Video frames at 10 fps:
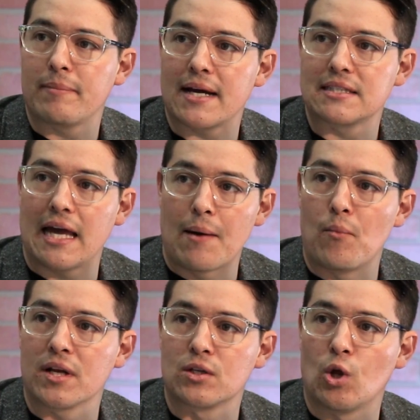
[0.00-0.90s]
back to
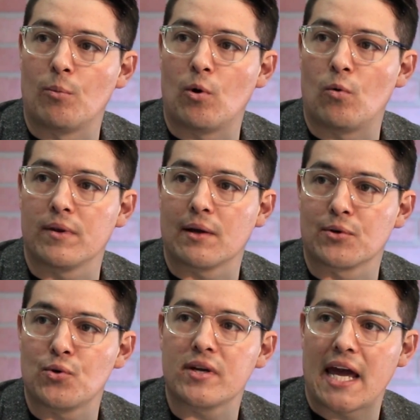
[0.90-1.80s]
M1 Global when they
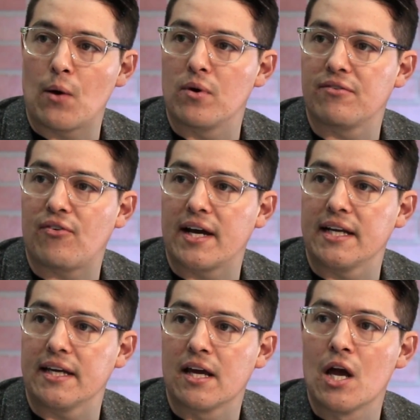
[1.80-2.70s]
were doing K1
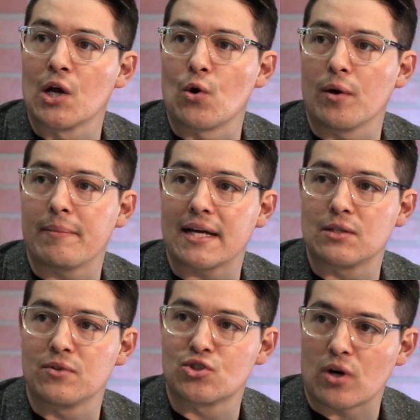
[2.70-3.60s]
fighting, going back
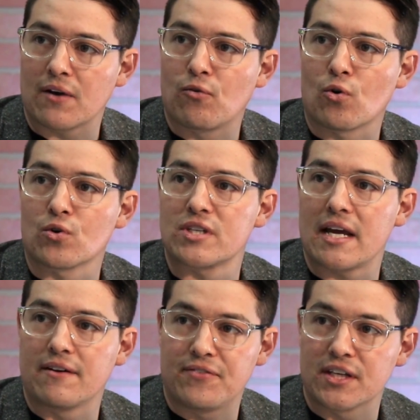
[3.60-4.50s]
to when Strikeforce
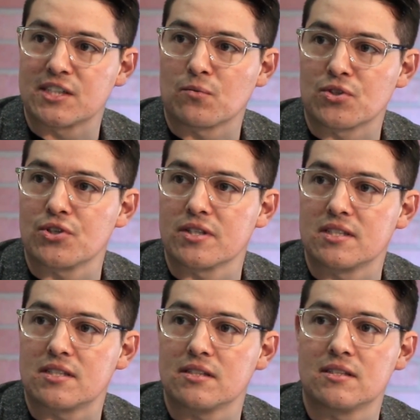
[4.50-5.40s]
and Affliction were still in
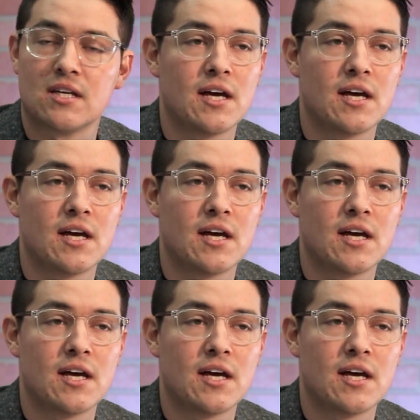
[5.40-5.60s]
existence,